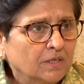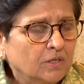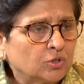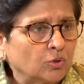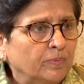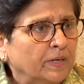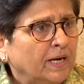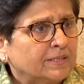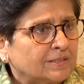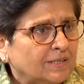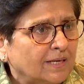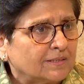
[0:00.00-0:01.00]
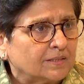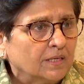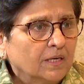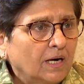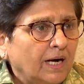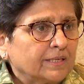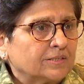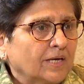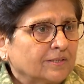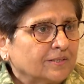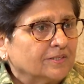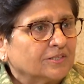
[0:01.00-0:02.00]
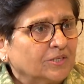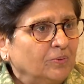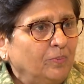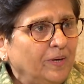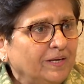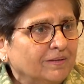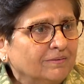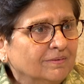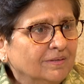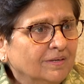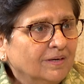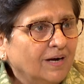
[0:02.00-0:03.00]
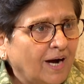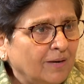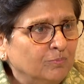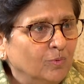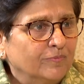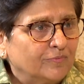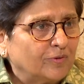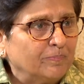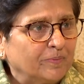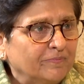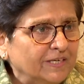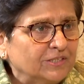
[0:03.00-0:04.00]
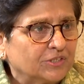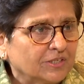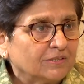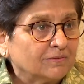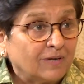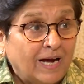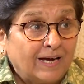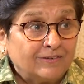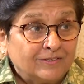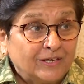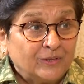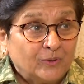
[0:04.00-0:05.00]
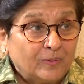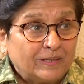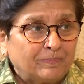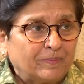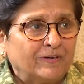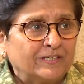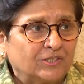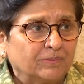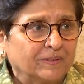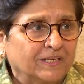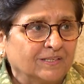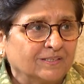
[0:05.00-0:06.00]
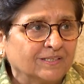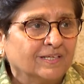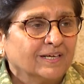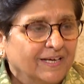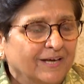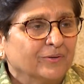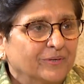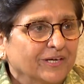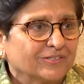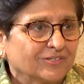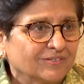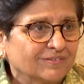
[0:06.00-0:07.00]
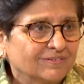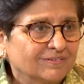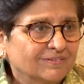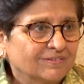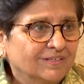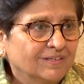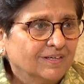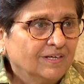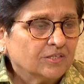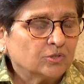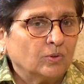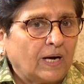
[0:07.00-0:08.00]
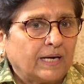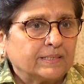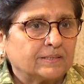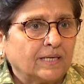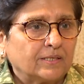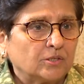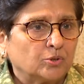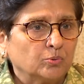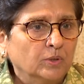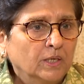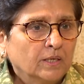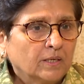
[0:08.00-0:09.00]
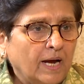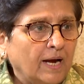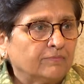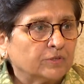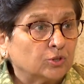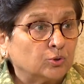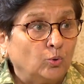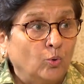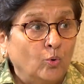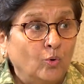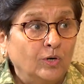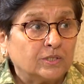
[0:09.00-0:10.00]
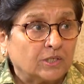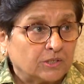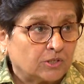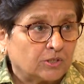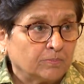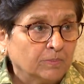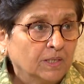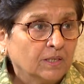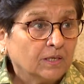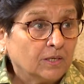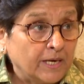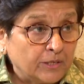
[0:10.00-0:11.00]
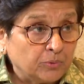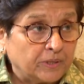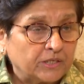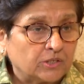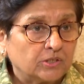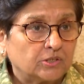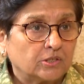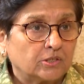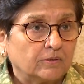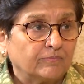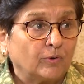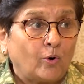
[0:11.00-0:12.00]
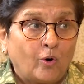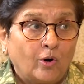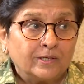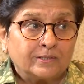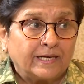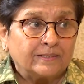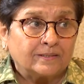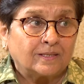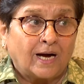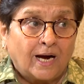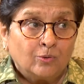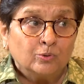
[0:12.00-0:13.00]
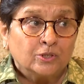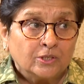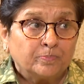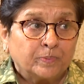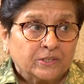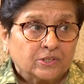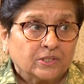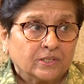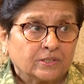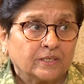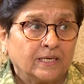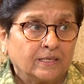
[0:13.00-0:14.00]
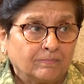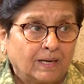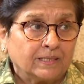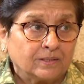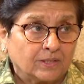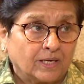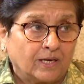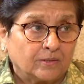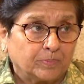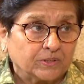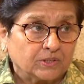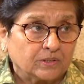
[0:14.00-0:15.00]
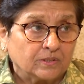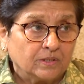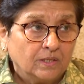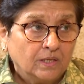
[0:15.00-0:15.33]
So when I started the same way. I moved from prevention. And do you know when prevention begins? Education. So I started to have a school system, education system for all 10,000 prisoners in my Tihar prison,